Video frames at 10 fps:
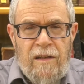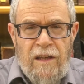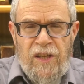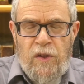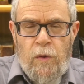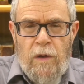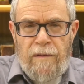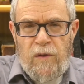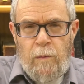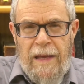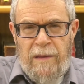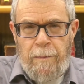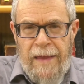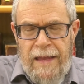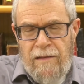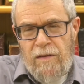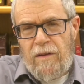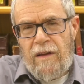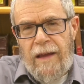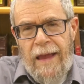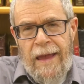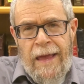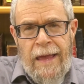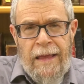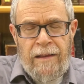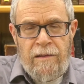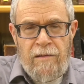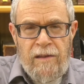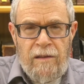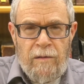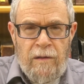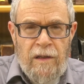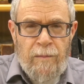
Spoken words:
issue of Tumat Meit and the